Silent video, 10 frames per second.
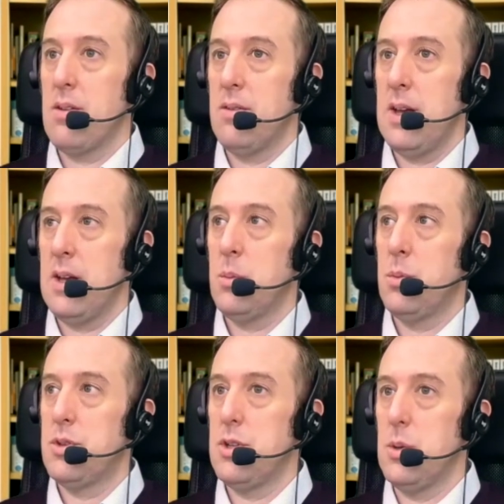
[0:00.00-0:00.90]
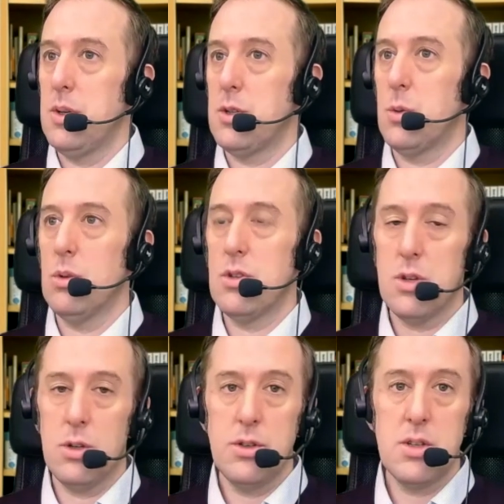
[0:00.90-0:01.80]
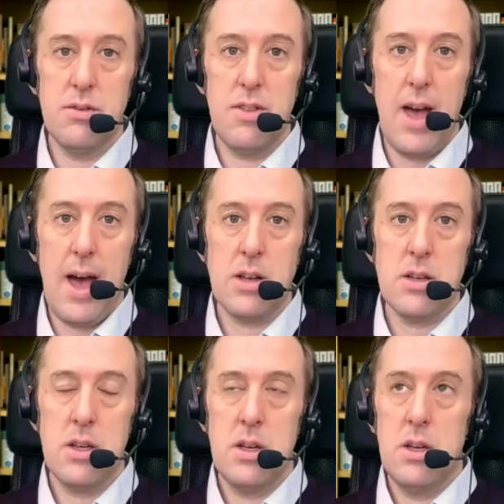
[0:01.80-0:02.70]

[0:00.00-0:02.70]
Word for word: available to you as a result of that?